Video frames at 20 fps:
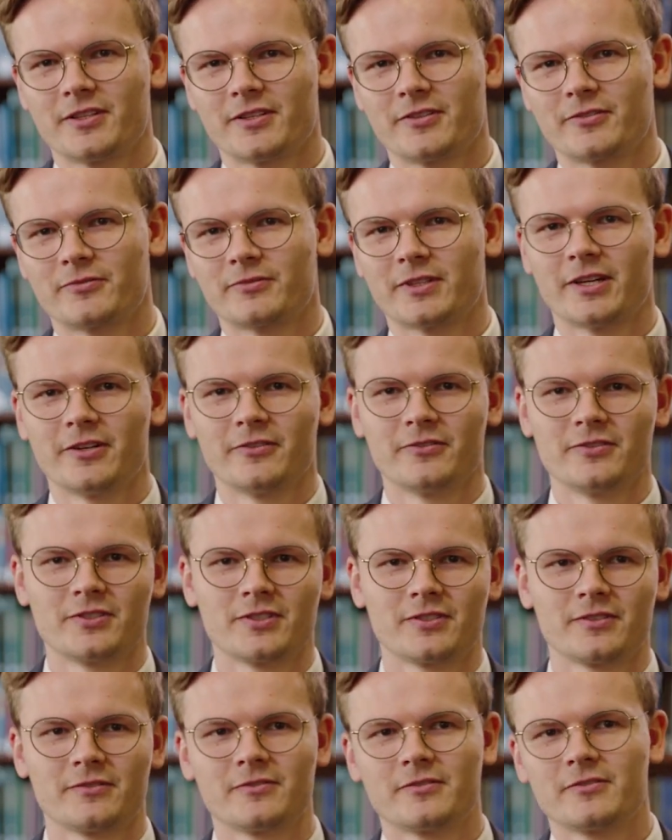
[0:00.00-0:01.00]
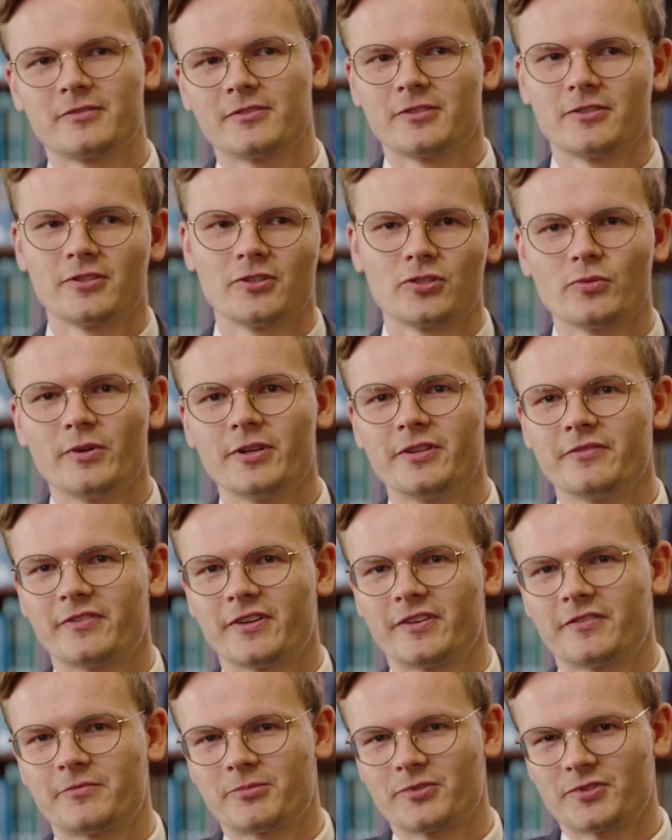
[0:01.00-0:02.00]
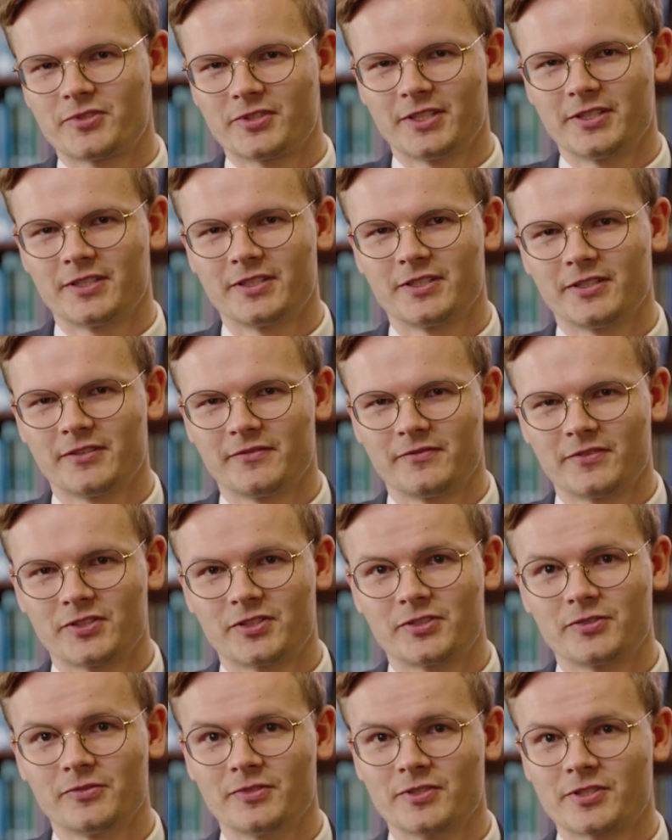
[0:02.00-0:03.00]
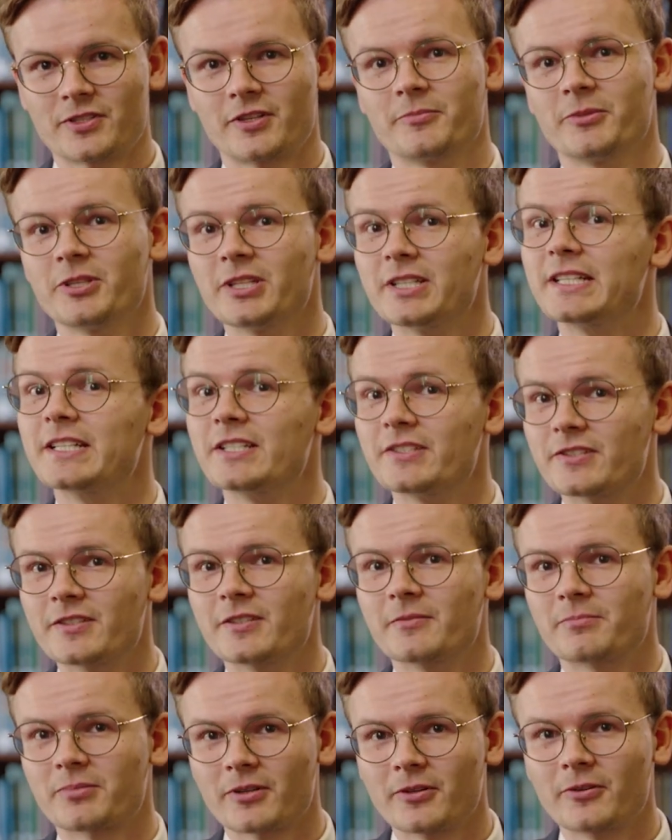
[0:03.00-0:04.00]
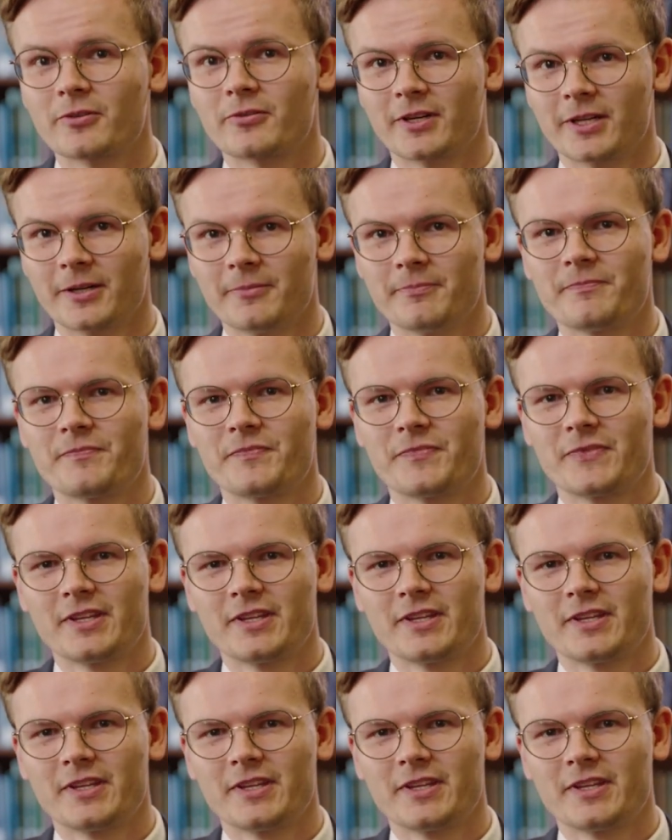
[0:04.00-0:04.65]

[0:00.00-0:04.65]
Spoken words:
around 25% of the students are admitted into the program,